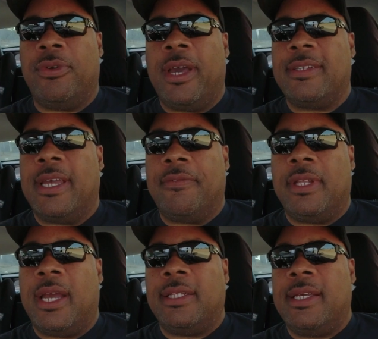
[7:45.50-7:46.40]
you guys have
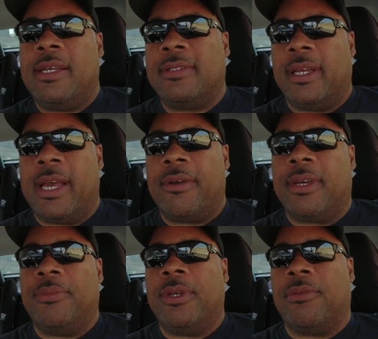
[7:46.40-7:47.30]
any ideas, like how
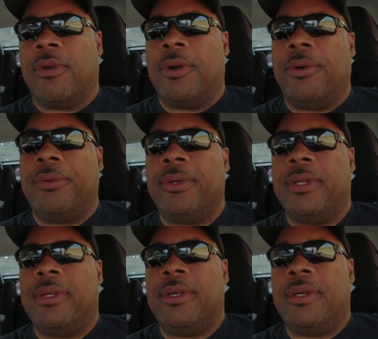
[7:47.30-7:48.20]
can we grow
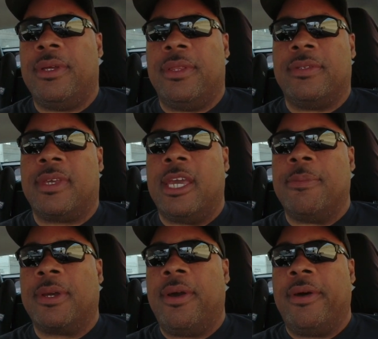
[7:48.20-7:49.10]
this
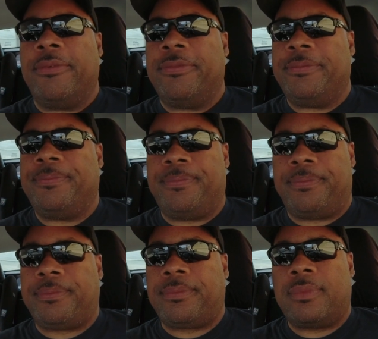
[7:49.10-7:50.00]
game of golf?
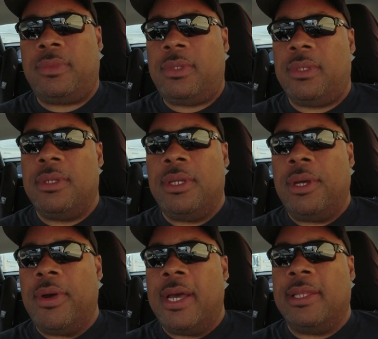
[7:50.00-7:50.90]
You
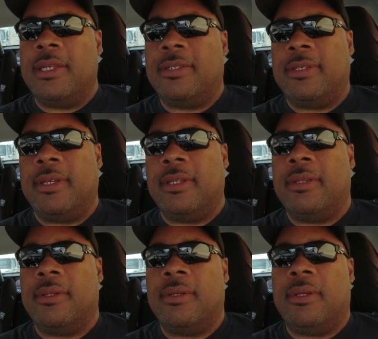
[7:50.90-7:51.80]
know, I listed,
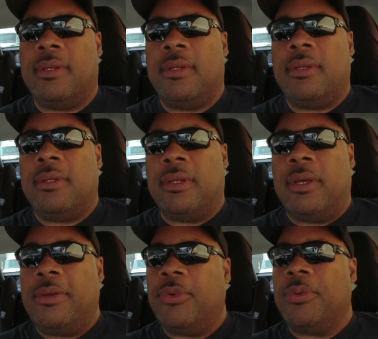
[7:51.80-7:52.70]

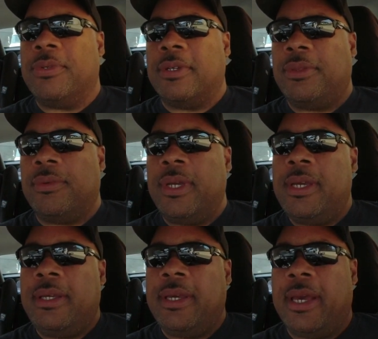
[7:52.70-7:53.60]
what was it,
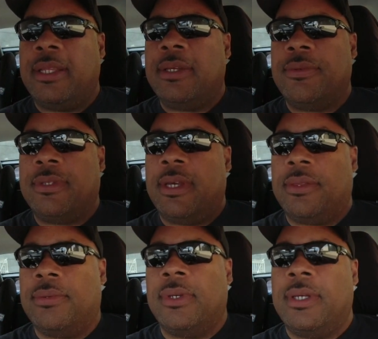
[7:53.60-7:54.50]
3? Yeah, I think it was
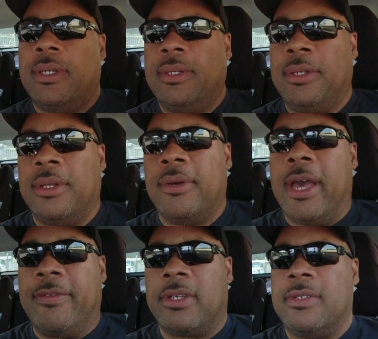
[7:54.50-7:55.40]
like 3. You know,
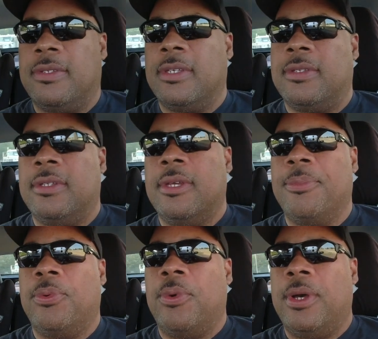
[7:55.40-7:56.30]
have a consistent
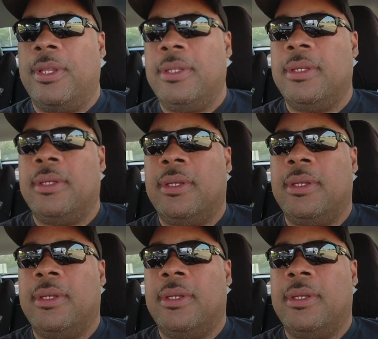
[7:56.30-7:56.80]
number 1,